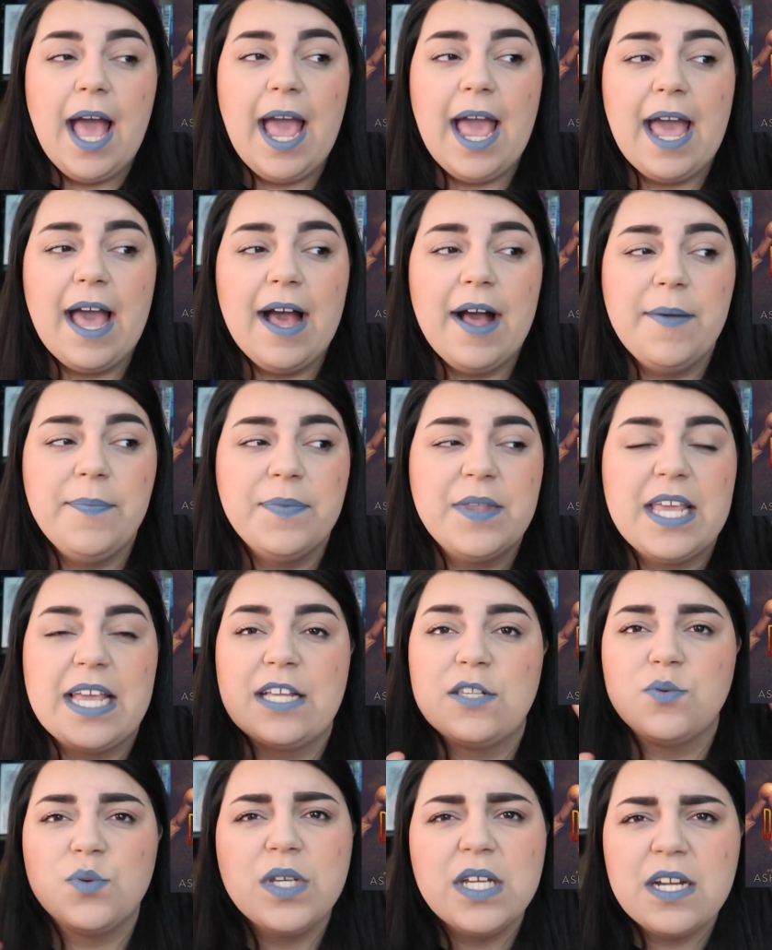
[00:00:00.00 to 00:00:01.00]
And he
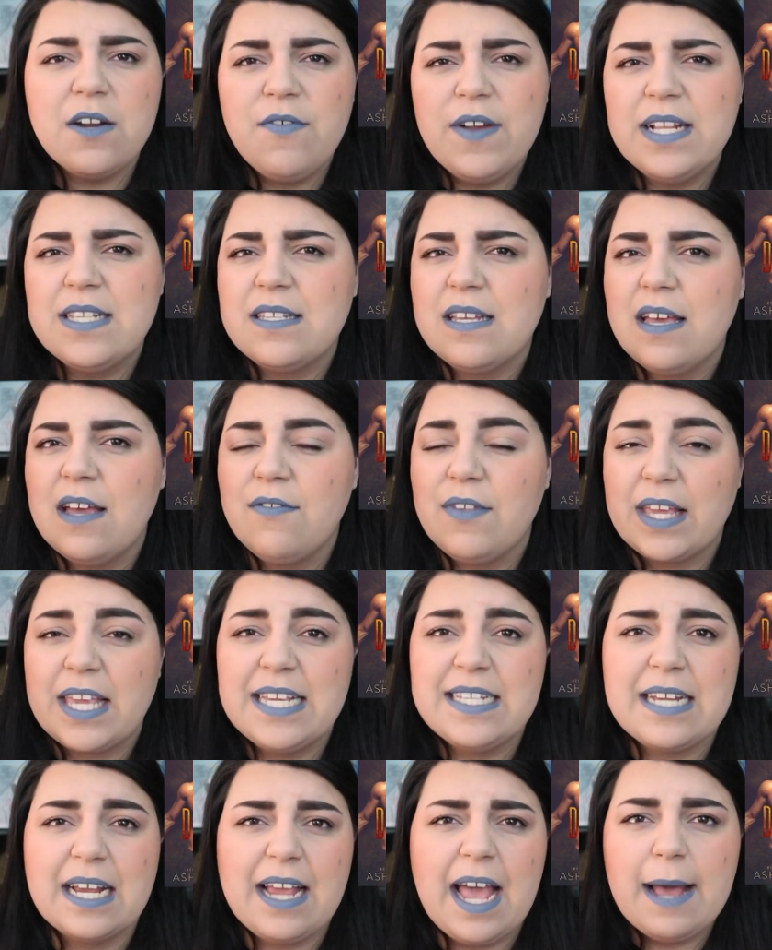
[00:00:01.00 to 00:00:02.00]
gets really defensive. Like
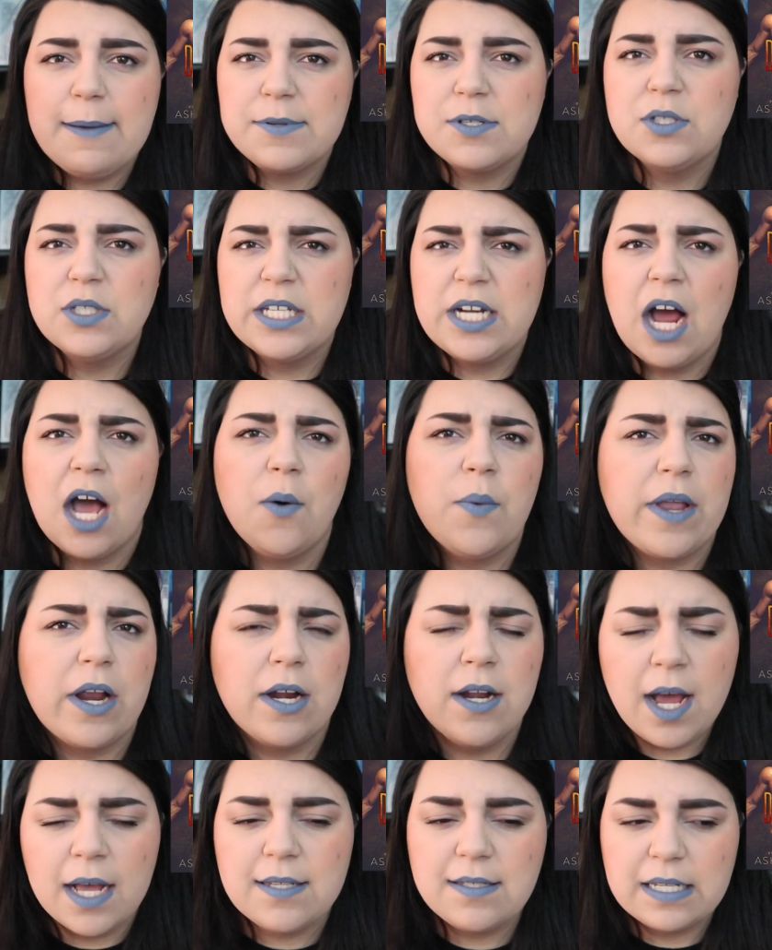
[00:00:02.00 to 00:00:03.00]
he's like, absolutely not. We
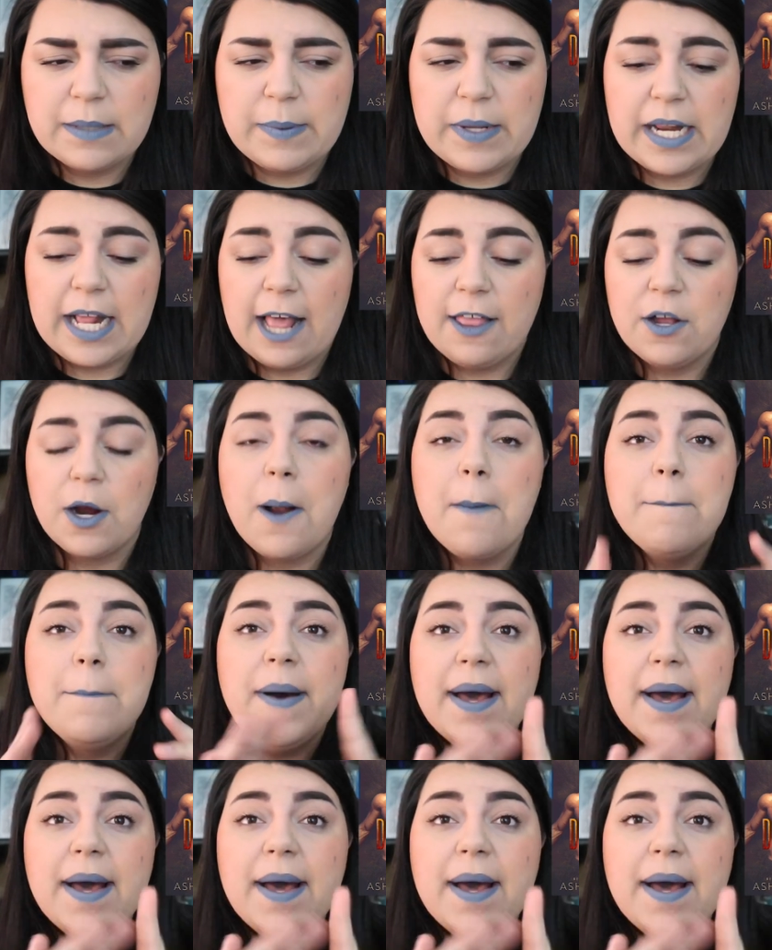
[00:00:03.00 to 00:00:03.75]
are not sleeping together.